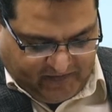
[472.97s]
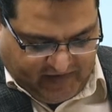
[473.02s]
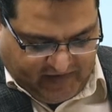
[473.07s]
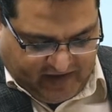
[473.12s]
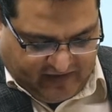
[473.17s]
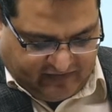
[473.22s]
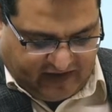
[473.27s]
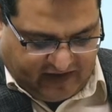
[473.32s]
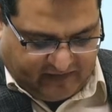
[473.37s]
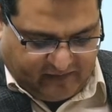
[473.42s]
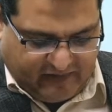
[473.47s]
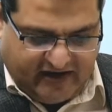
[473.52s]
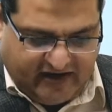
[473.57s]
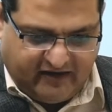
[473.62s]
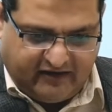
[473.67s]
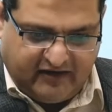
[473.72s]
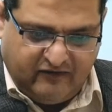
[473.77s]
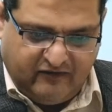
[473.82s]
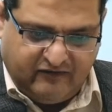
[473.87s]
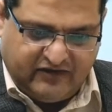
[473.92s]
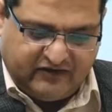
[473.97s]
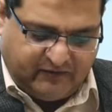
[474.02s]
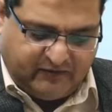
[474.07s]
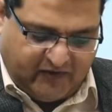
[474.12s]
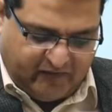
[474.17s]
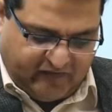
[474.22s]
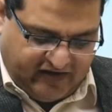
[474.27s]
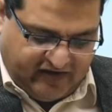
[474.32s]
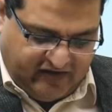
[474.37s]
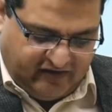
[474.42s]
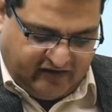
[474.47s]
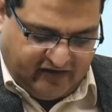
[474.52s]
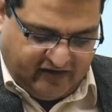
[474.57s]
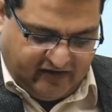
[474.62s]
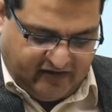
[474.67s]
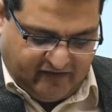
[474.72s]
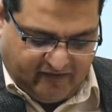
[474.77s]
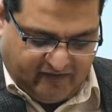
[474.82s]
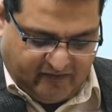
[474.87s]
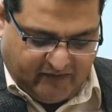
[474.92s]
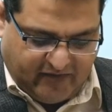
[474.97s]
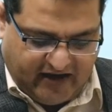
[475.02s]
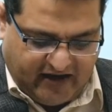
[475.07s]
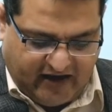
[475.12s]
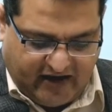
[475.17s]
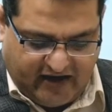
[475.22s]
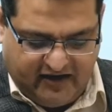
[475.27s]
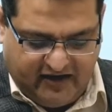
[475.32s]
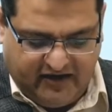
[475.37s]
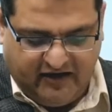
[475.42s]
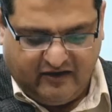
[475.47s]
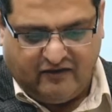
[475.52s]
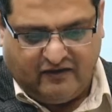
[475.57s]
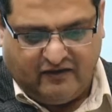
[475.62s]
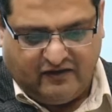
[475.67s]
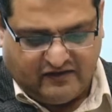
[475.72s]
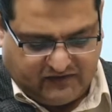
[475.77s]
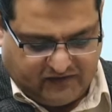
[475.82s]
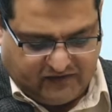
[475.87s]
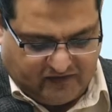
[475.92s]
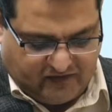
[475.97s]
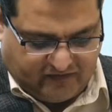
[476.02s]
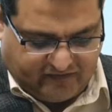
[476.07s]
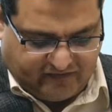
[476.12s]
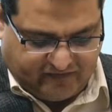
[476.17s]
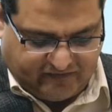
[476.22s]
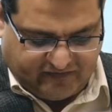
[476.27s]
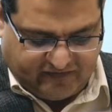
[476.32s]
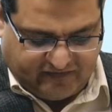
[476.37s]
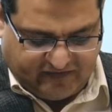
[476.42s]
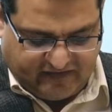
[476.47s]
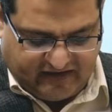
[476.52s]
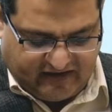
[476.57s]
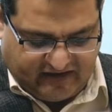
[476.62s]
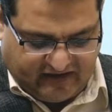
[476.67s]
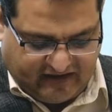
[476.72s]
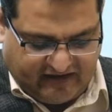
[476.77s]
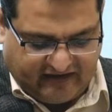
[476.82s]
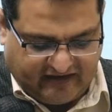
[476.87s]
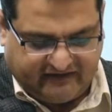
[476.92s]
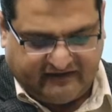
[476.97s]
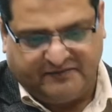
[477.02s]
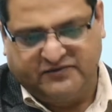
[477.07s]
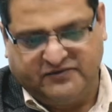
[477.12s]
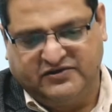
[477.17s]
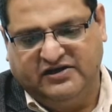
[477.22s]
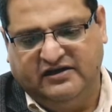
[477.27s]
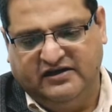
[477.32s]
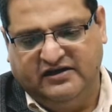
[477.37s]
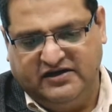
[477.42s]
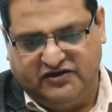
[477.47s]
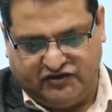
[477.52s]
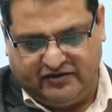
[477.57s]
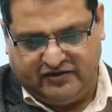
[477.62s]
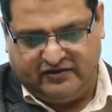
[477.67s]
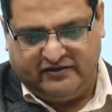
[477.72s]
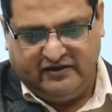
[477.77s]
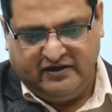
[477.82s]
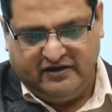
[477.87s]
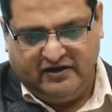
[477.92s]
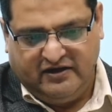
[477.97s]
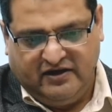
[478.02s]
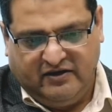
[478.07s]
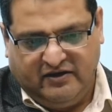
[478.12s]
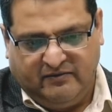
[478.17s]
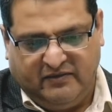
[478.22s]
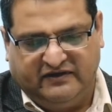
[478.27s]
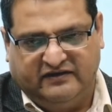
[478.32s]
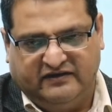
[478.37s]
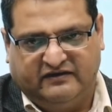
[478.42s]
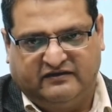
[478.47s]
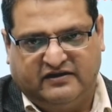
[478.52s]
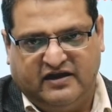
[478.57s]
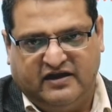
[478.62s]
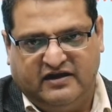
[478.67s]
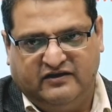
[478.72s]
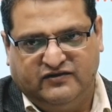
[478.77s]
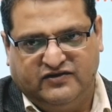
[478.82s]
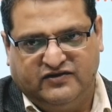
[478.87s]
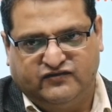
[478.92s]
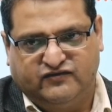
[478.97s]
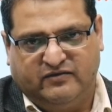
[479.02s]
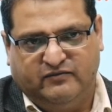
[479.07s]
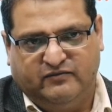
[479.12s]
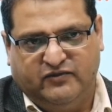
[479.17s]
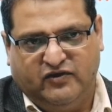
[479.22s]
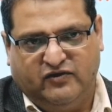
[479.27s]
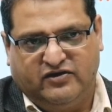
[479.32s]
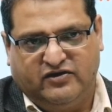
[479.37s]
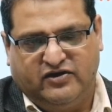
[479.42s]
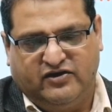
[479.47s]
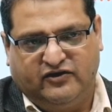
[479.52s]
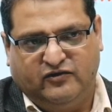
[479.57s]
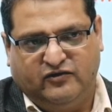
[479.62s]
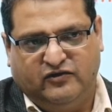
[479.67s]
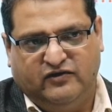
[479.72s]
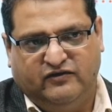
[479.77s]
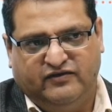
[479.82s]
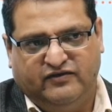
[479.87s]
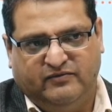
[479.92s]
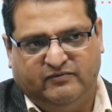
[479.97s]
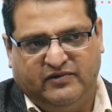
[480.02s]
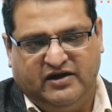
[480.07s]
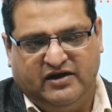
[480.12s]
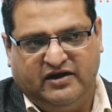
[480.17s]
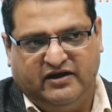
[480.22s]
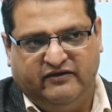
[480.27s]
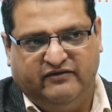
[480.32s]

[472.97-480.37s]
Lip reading: that plaintiff was prevented by any cause of an exceptional nature, I mean the things which were beyond control of the plaintiff